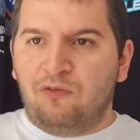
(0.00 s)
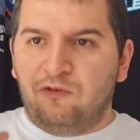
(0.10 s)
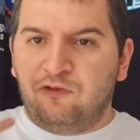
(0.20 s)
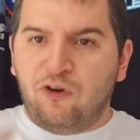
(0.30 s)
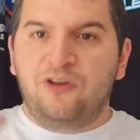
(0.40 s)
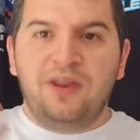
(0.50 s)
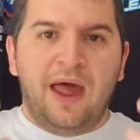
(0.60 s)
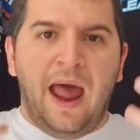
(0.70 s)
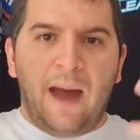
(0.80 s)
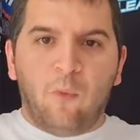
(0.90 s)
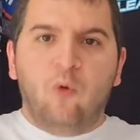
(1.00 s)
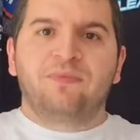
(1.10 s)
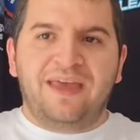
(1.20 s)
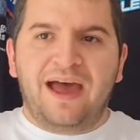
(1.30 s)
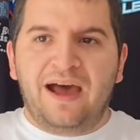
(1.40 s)
fun I'm hoping
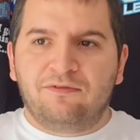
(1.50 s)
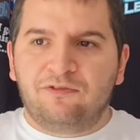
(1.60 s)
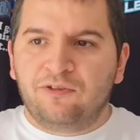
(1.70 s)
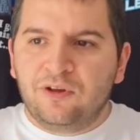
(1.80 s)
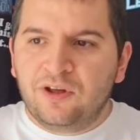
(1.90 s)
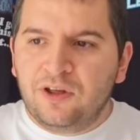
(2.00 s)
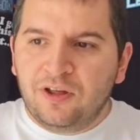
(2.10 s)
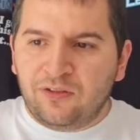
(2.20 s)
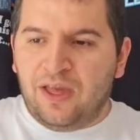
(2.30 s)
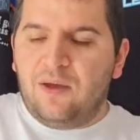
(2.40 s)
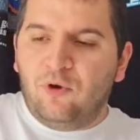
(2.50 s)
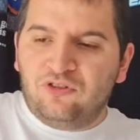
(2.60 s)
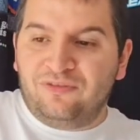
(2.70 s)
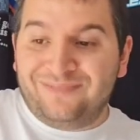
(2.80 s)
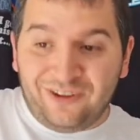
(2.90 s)
to have. Like, how
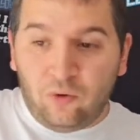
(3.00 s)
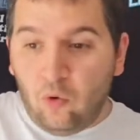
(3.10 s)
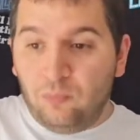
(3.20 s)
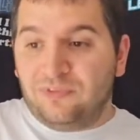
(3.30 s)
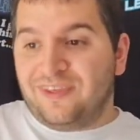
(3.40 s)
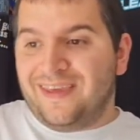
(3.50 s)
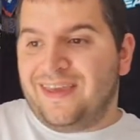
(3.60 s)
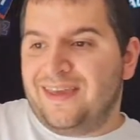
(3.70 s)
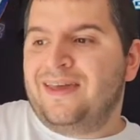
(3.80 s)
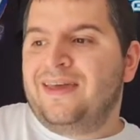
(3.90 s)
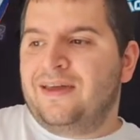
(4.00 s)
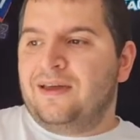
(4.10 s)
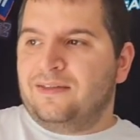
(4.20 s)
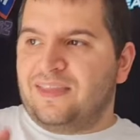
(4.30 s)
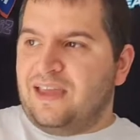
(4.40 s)
much I'm sort of hoping to
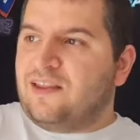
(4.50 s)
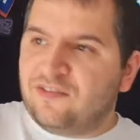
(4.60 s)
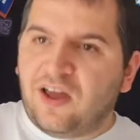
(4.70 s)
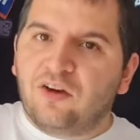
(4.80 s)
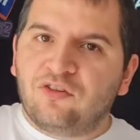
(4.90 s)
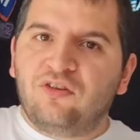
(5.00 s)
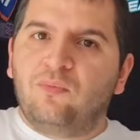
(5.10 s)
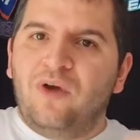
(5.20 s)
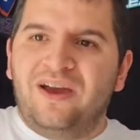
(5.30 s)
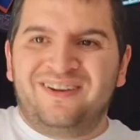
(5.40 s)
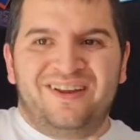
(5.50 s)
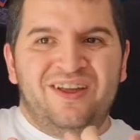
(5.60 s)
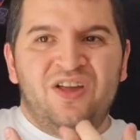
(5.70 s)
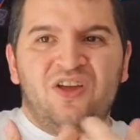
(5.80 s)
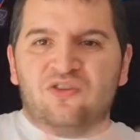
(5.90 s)
take these darts somewhere,
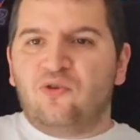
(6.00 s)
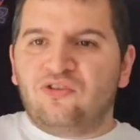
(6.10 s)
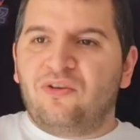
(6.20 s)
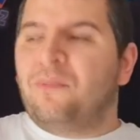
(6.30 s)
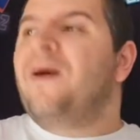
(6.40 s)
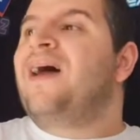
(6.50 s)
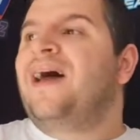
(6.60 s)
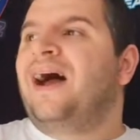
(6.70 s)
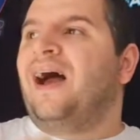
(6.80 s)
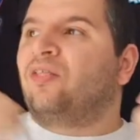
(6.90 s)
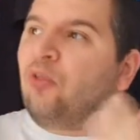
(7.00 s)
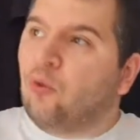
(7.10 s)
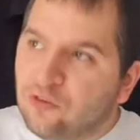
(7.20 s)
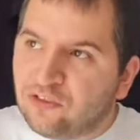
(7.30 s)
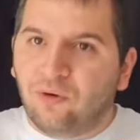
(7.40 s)
use them and
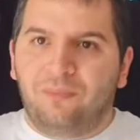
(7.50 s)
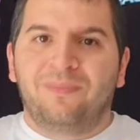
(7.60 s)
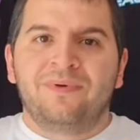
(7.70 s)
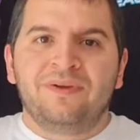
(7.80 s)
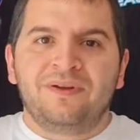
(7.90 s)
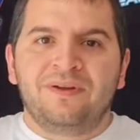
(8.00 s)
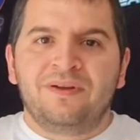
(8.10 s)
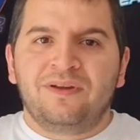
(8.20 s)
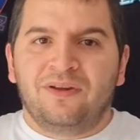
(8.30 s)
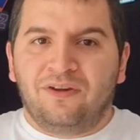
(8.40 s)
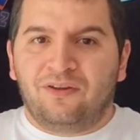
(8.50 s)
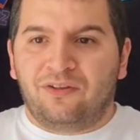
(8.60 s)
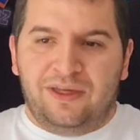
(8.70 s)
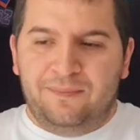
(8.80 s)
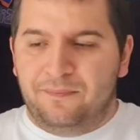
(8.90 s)
lose them. But